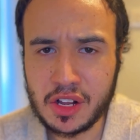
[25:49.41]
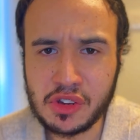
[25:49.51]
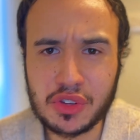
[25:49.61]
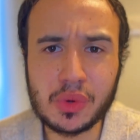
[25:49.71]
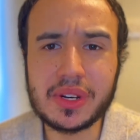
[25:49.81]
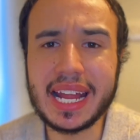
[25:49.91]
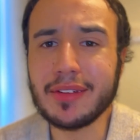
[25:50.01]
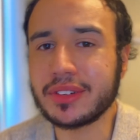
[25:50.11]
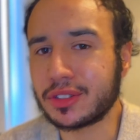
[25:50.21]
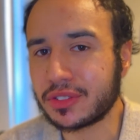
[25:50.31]
You
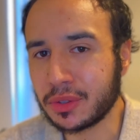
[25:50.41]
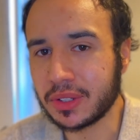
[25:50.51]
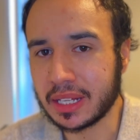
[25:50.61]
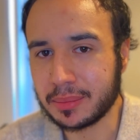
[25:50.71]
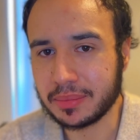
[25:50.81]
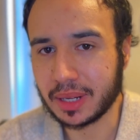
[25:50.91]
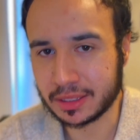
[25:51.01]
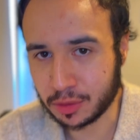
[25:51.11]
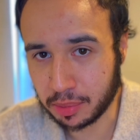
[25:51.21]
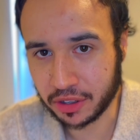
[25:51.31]
never saw them
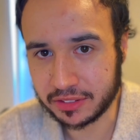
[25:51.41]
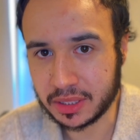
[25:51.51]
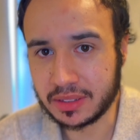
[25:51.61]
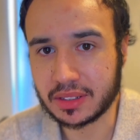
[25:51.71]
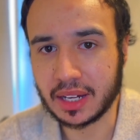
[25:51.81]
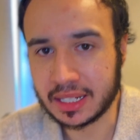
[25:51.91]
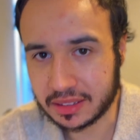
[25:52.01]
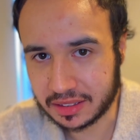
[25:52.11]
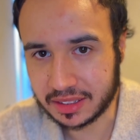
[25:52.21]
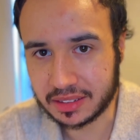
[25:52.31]
as brothers, as
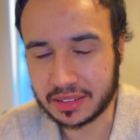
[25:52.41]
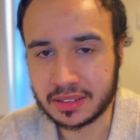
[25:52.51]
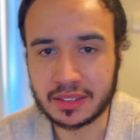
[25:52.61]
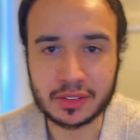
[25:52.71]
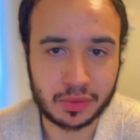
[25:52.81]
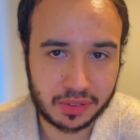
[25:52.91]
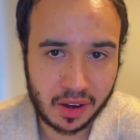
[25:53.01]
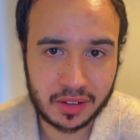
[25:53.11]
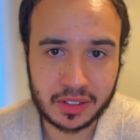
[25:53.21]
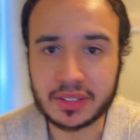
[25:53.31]
sisters, as
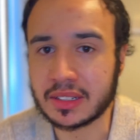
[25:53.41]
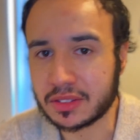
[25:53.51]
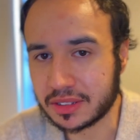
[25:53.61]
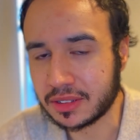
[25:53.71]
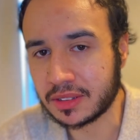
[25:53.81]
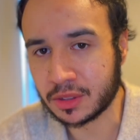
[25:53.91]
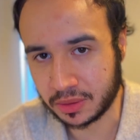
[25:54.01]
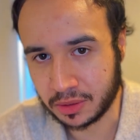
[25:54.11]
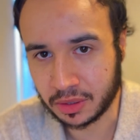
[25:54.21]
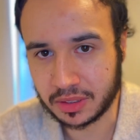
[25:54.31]
fathers, as sons or
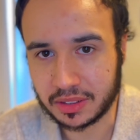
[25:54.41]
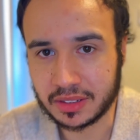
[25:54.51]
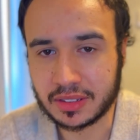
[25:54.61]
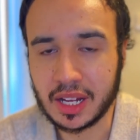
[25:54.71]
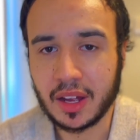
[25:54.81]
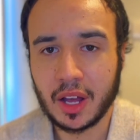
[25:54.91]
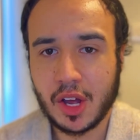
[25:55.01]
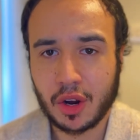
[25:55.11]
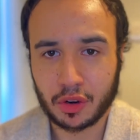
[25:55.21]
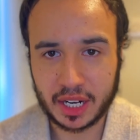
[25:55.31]
daughters,
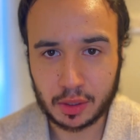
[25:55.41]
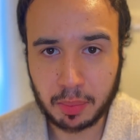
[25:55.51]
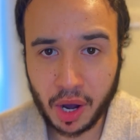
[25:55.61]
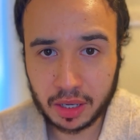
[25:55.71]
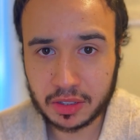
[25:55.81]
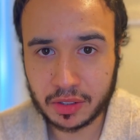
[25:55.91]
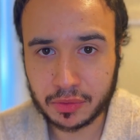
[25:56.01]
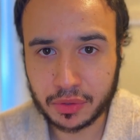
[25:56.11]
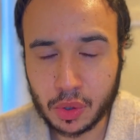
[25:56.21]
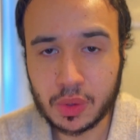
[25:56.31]
or as part
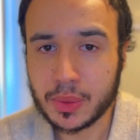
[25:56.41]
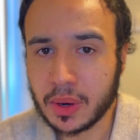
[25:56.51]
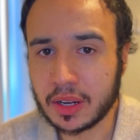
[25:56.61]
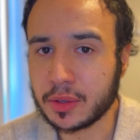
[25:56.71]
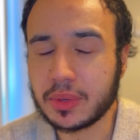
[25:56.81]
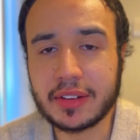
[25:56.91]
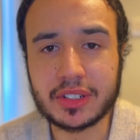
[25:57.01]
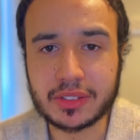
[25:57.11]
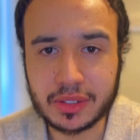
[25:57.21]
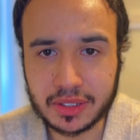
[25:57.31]
of who you are. You never
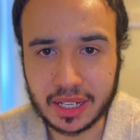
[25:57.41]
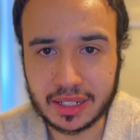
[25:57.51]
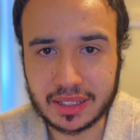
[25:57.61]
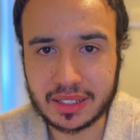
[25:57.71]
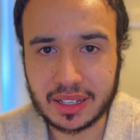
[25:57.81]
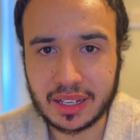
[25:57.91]
saw that.